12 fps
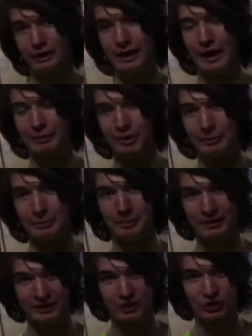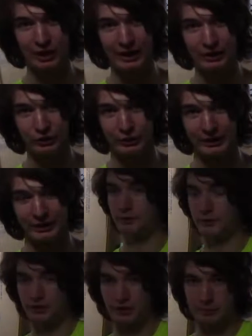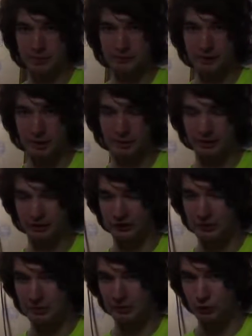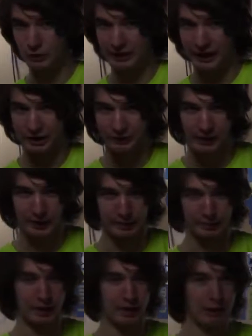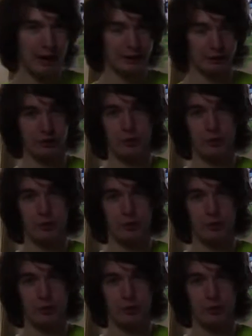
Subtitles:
I'm gonna teach you how to do it. First up, we've got about the simplest one out of all of them, ladders.